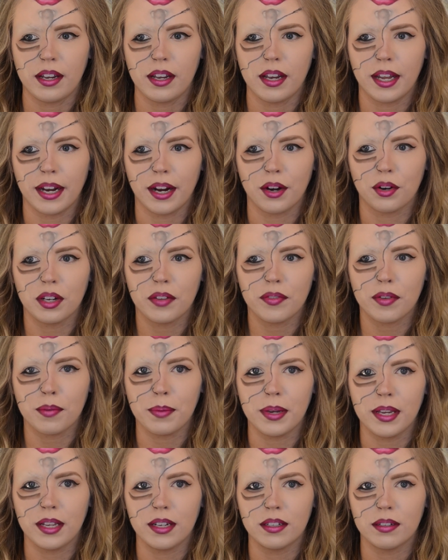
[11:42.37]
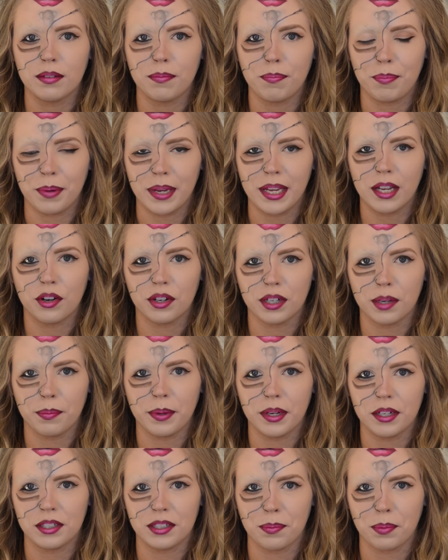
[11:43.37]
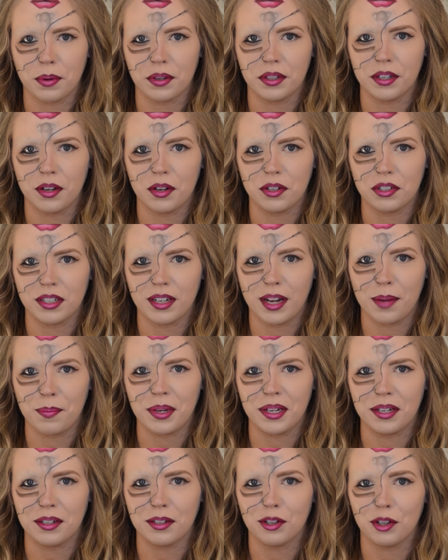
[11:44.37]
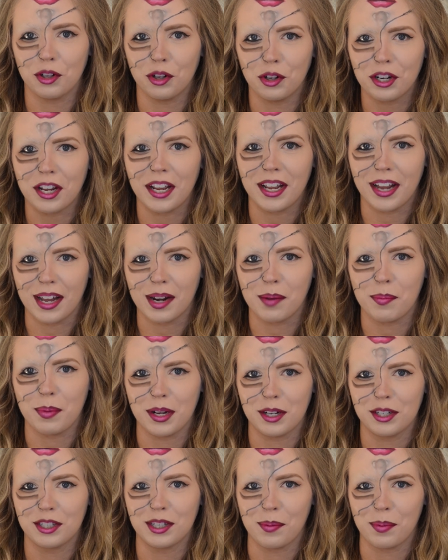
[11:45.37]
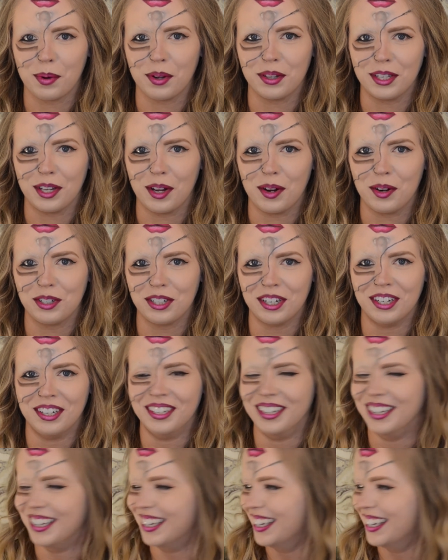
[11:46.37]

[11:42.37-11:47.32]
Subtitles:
And I don't even mean being on a big ship on the ocean, I mean looking at a big ship on the ocean.